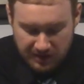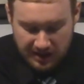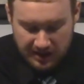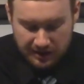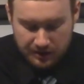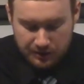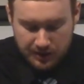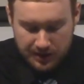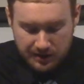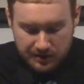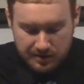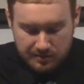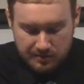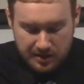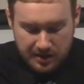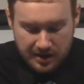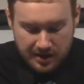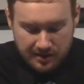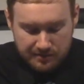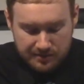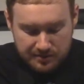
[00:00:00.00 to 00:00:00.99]
It quickly
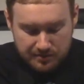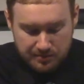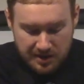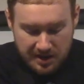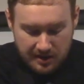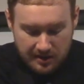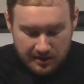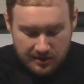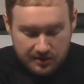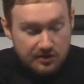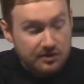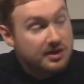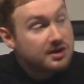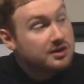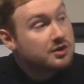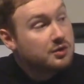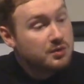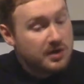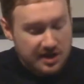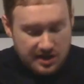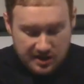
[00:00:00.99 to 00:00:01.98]
becomes apparent
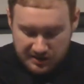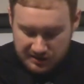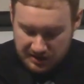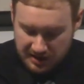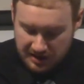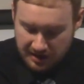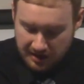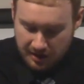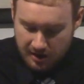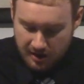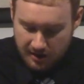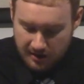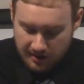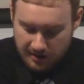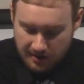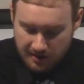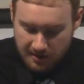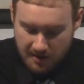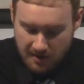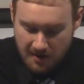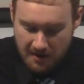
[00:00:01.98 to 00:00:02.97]
that the way is getting
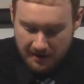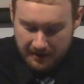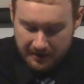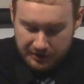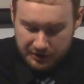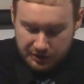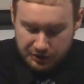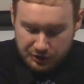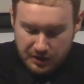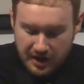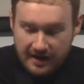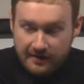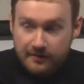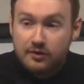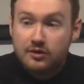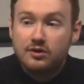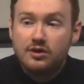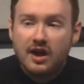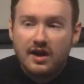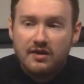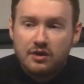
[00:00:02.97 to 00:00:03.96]
harder to
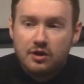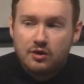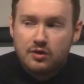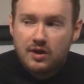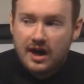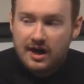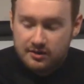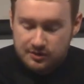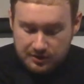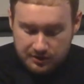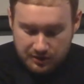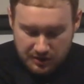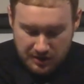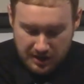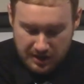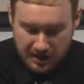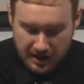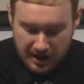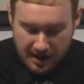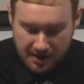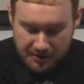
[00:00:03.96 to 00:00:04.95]
travel and the crowds are
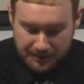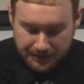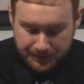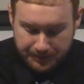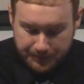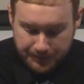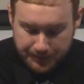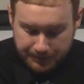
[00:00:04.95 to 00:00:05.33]
thinning out.